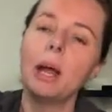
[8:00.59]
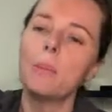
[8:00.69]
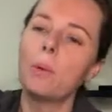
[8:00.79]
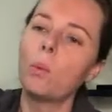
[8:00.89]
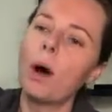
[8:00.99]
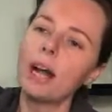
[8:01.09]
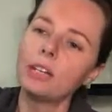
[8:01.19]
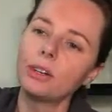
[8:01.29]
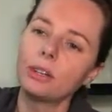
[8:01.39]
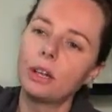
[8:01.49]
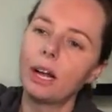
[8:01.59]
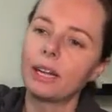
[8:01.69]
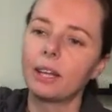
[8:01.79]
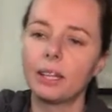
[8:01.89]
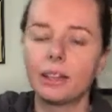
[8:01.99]
But why I don't like
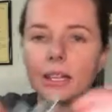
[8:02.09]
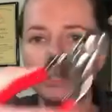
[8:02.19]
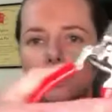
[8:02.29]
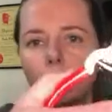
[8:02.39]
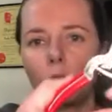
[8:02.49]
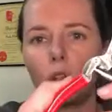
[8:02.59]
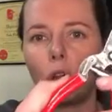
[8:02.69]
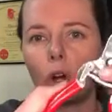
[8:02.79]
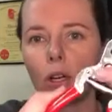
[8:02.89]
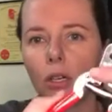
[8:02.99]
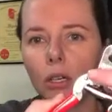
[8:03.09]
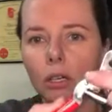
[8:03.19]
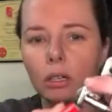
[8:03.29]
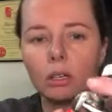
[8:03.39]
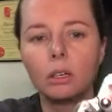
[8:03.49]
the little lock
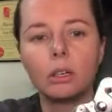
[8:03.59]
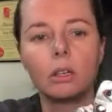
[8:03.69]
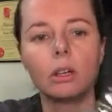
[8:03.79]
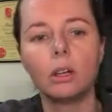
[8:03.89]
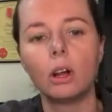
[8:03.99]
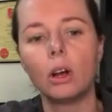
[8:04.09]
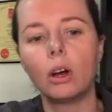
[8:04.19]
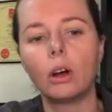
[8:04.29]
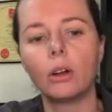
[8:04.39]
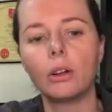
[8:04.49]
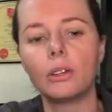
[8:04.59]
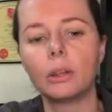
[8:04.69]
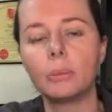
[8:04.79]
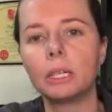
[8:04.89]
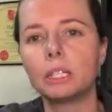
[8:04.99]
on the
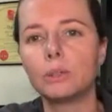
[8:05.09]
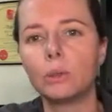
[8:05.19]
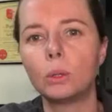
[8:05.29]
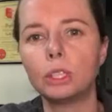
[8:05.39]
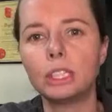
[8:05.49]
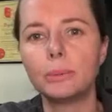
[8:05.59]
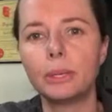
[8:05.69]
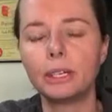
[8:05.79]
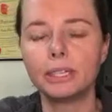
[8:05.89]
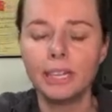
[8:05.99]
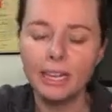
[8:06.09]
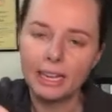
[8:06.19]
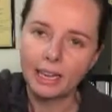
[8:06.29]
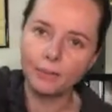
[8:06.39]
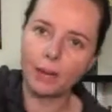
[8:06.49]
Miller's Forge is because
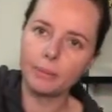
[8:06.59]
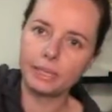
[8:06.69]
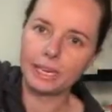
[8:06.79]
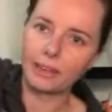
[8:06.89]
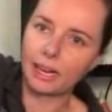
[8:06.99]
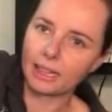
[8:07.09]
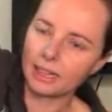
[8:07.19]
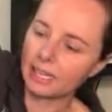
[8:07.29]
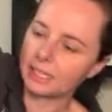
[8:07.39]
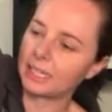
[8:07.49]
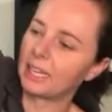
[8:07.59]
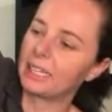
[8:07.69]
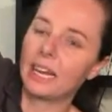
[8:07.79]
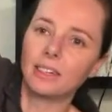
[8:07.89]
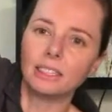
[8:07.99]
if I'm down like this cutting
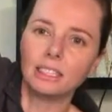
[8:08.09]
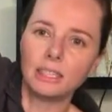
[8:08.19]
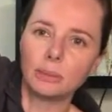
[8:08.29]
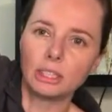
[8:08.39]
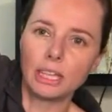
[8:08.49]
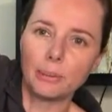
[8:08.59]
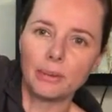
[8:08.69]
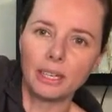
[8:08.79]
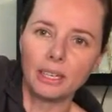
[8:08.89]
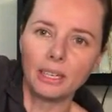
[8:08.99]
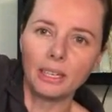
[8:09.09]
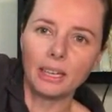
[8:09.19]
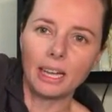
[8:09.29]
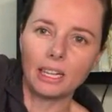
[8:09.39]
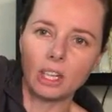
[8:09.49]
nails, do you see what just happened there?
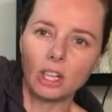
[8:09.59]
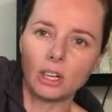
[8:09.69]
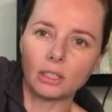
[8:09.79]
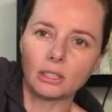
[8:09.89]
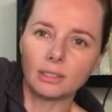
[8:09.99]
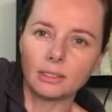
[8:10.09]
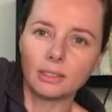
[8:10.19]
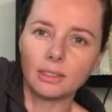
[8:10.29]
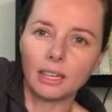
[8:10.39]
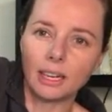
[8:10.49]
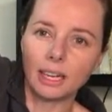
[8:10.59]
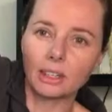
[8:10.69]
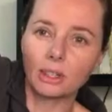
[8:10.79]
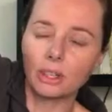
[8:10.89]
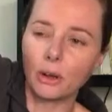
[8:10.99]
It locked and I
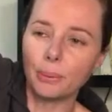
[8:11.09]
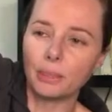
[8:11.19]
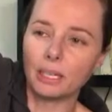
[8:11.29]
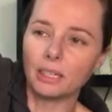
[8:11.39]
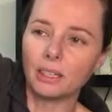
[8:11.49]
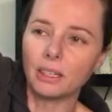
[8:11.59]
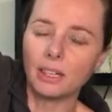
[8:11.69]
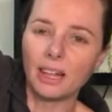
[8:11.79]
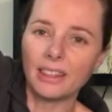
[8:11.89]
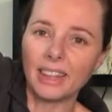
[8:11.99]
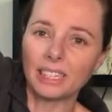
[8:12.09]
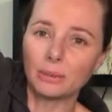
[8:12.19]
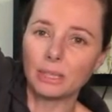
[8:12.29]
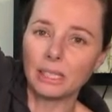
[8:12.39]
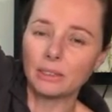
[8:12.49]
couldn't open it. That's
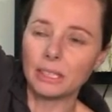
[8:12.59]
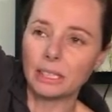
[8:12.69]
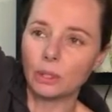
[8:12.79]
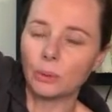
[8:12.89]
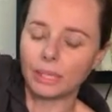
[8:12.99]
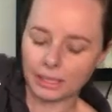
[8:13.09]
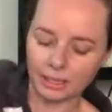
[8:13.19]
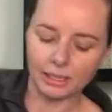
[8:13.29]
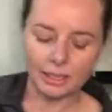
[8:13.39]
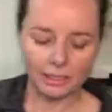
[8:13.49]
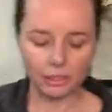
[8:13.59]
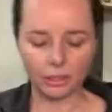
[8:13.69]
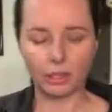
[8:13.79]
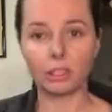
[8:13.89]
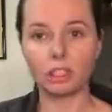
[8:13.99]
really, really annoying. So
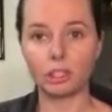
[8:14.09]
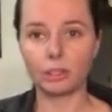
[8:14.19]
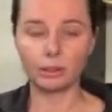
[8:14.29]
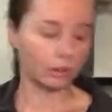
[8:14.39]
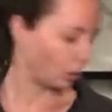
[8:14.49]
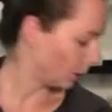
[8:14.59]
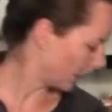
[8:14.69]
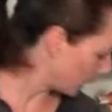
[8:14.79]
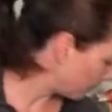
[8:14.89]
I'm going to show you a little trick.